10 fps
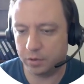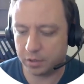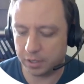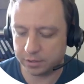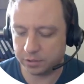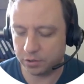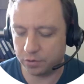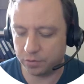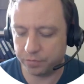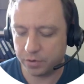
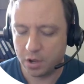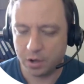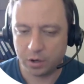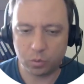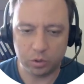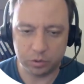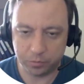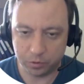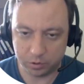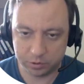cluster of
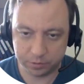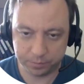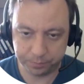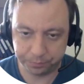quantum dots.